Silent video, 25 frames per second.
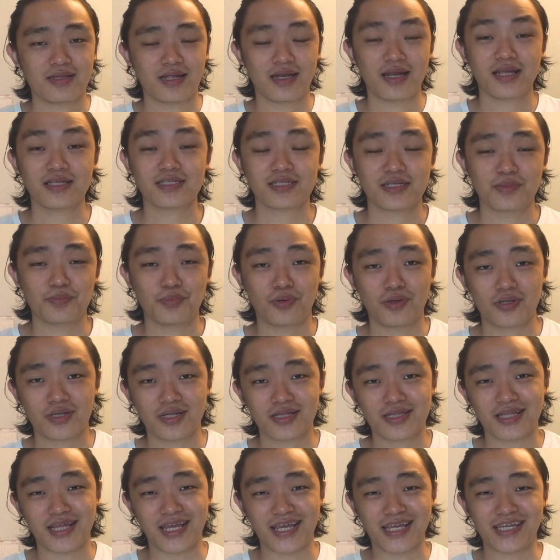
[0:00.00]
The next
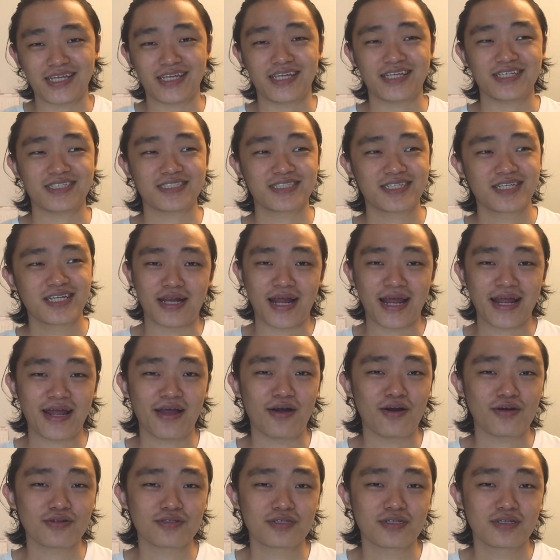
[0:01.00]
important thing is night
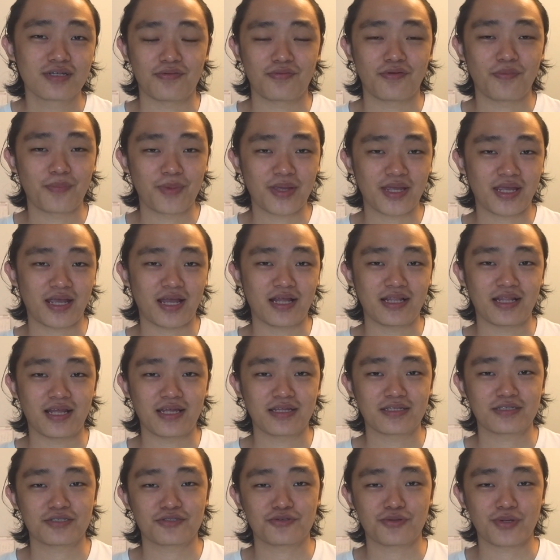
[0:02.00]
out. For me, I
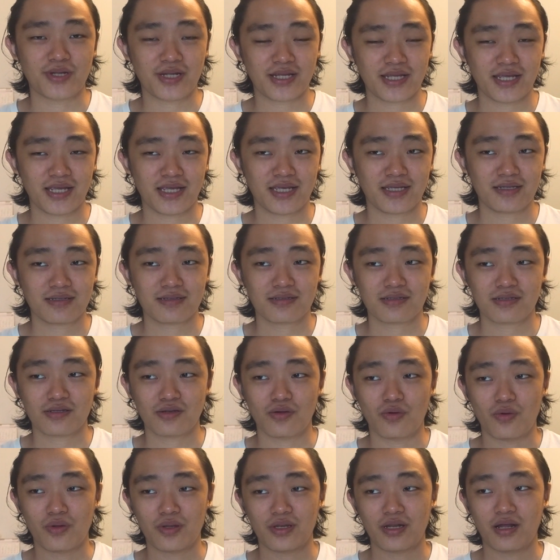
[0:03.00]
like drinking,
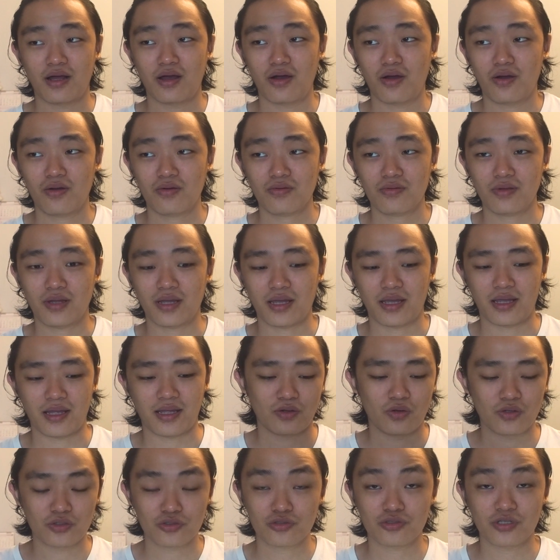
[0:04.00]
going out and
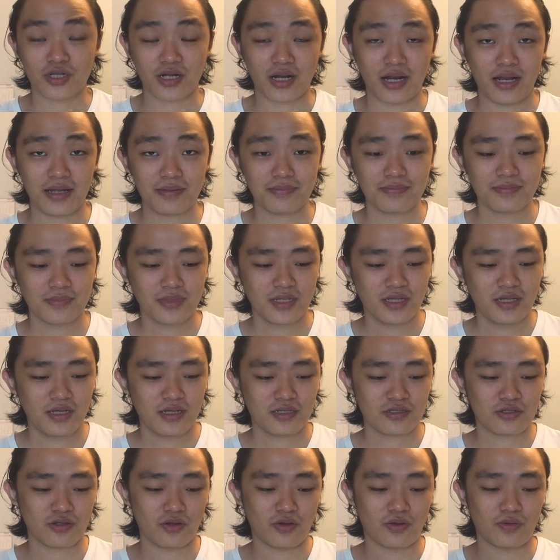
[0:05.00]
going to the club.
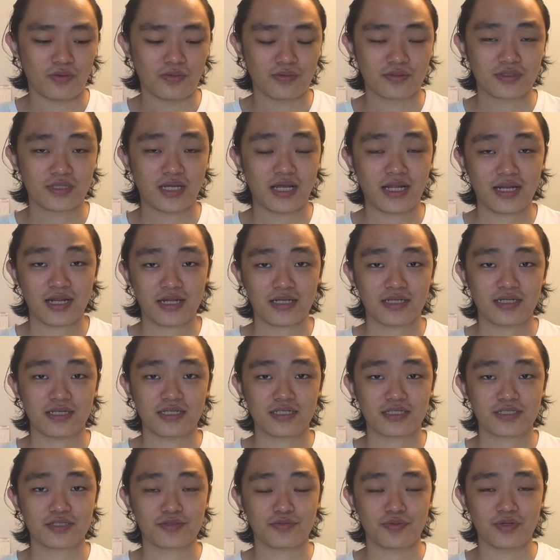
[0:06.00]
So Thailand
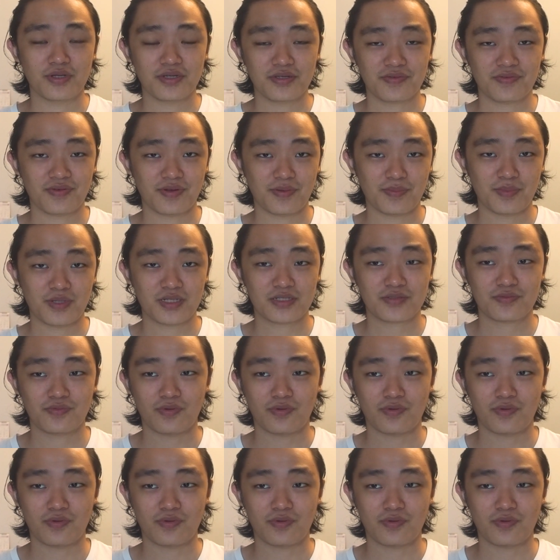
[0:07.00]
is really famous